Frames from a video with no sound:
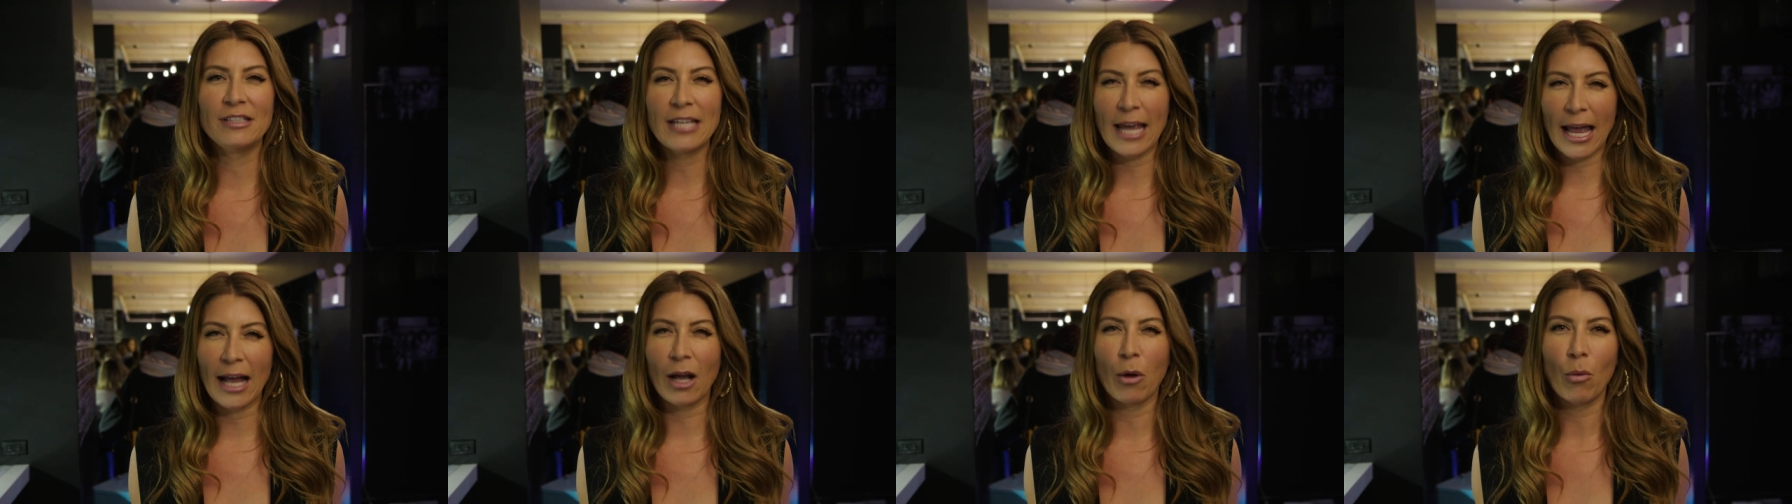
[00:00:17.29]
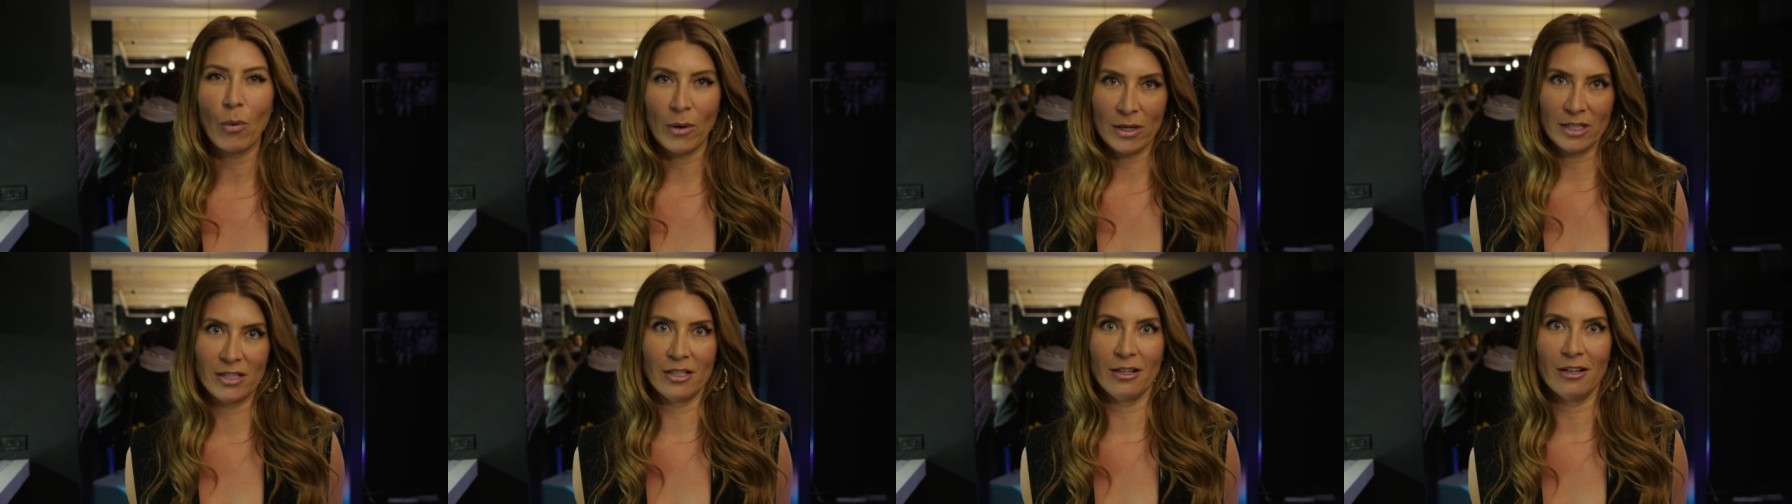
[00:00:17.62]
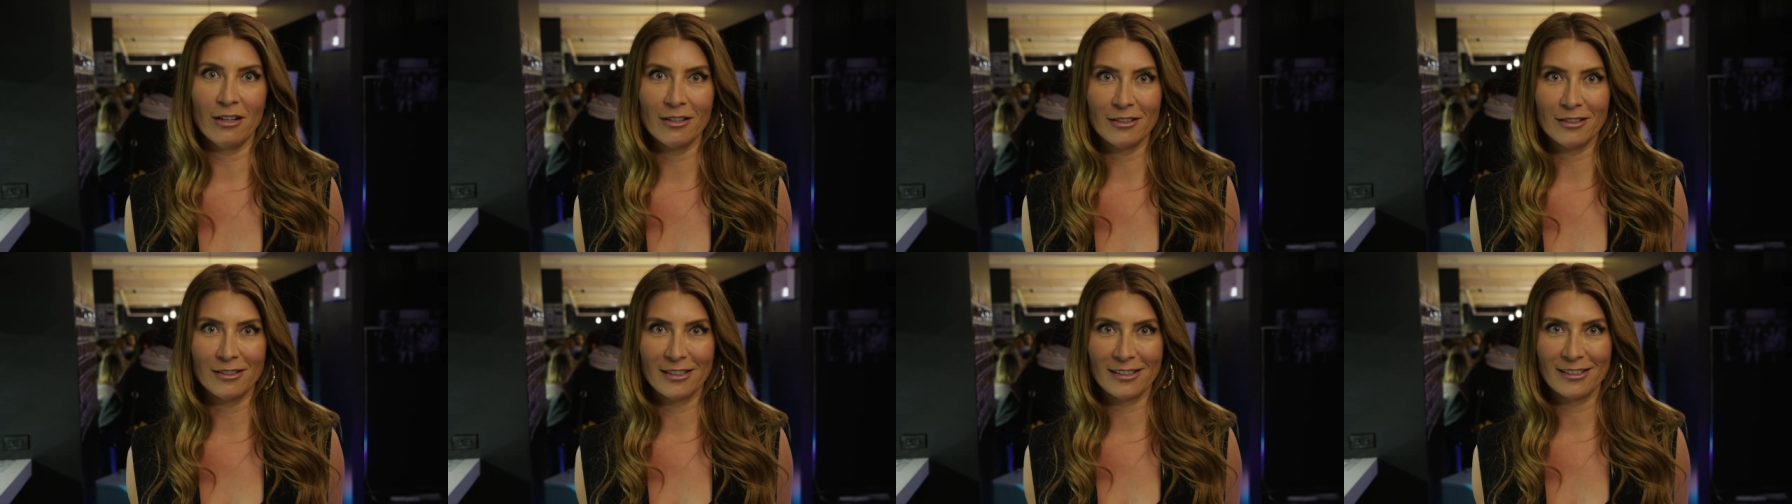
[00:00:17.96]
tech
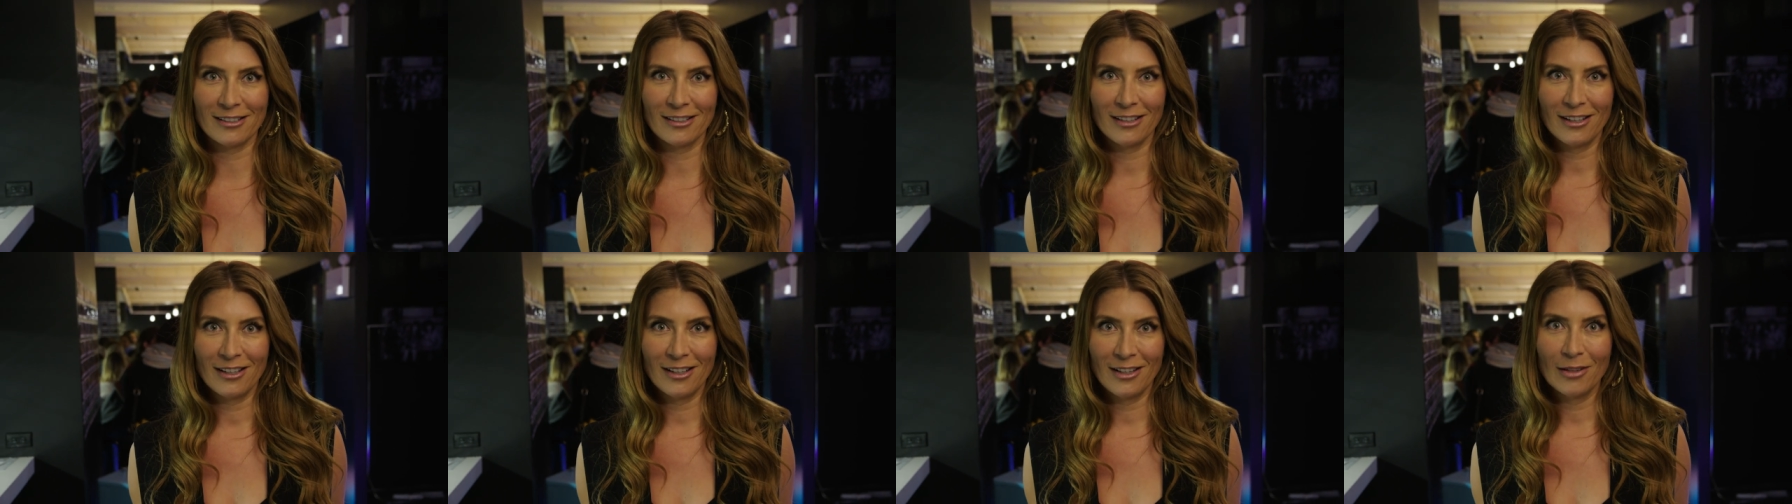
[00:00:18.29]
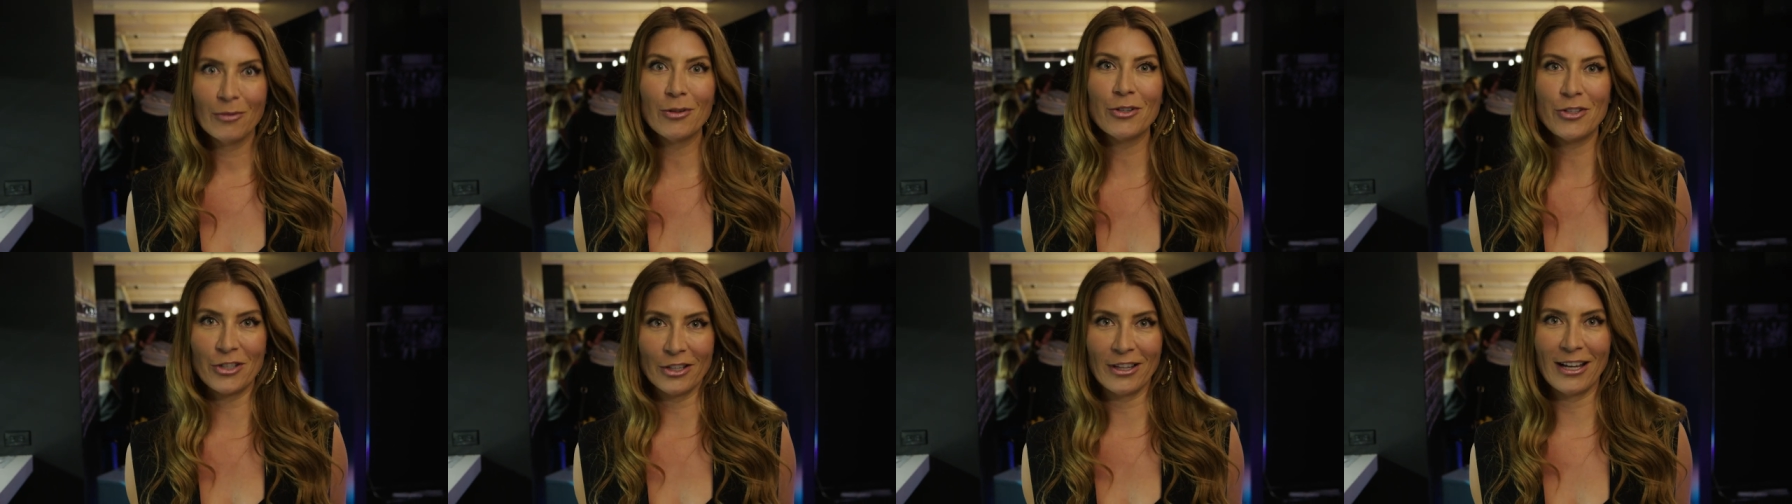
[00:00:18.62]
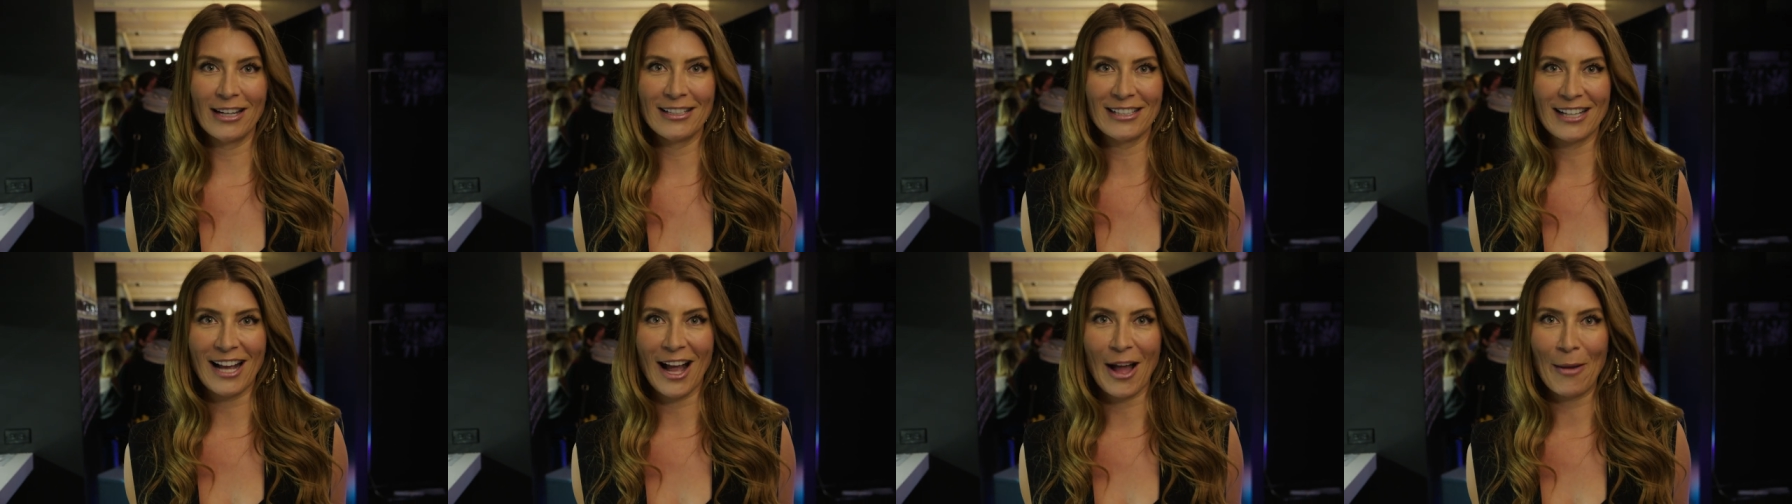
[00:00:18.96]
wizards. Would you
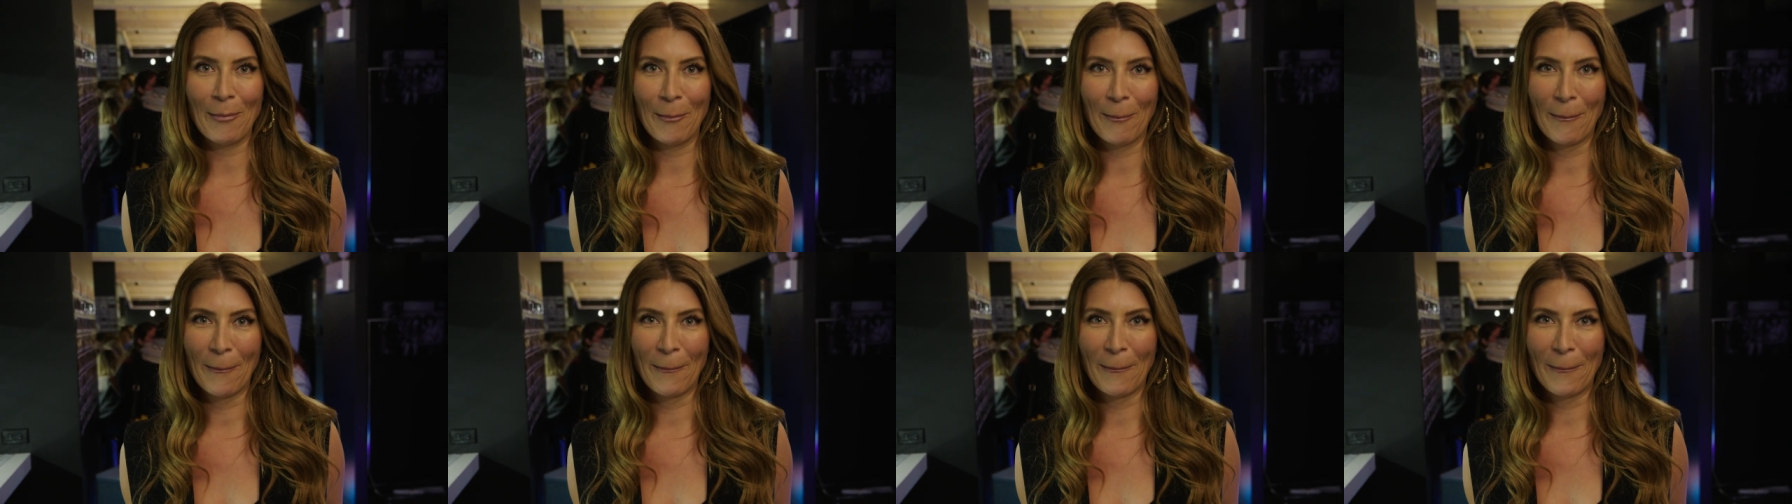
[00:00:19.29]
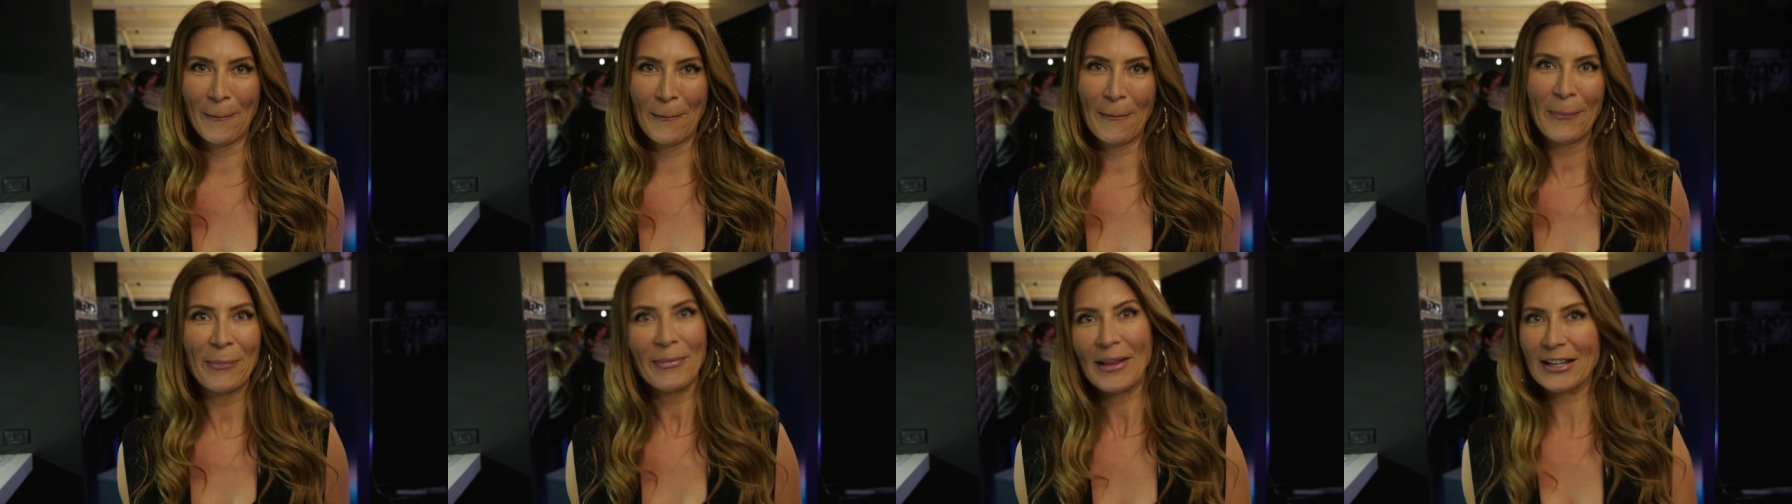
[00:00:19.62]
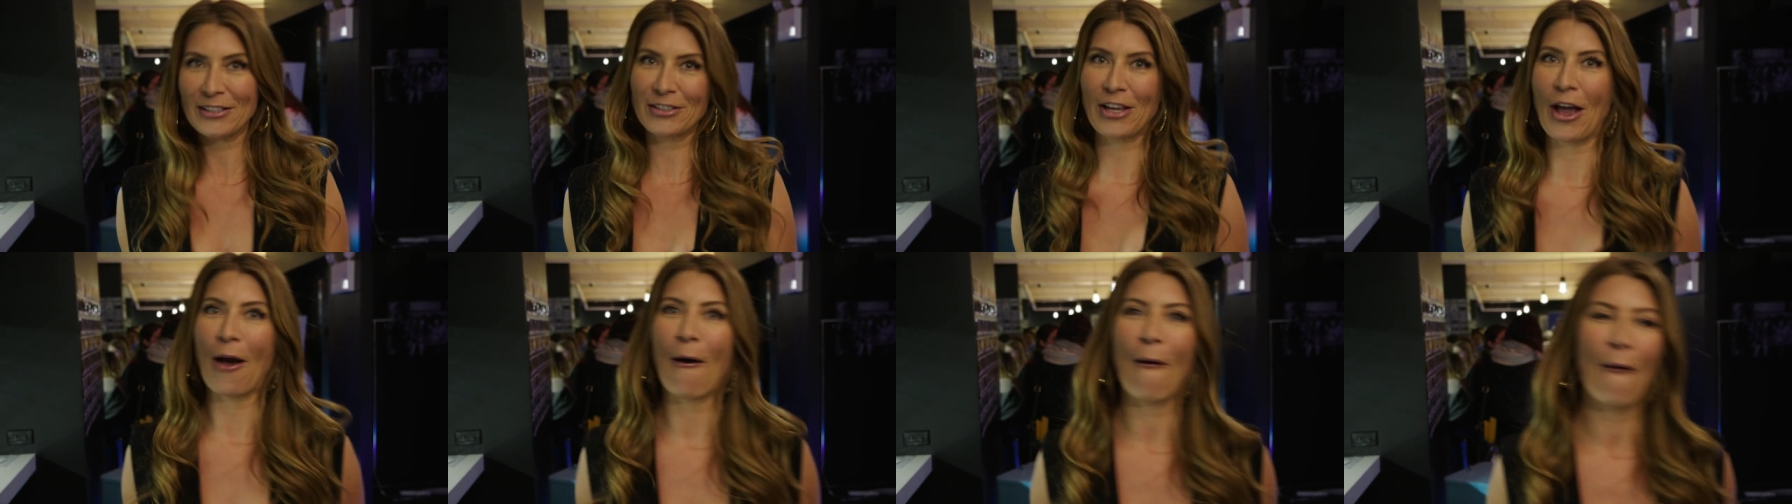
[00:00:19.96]
like to come? Let's go.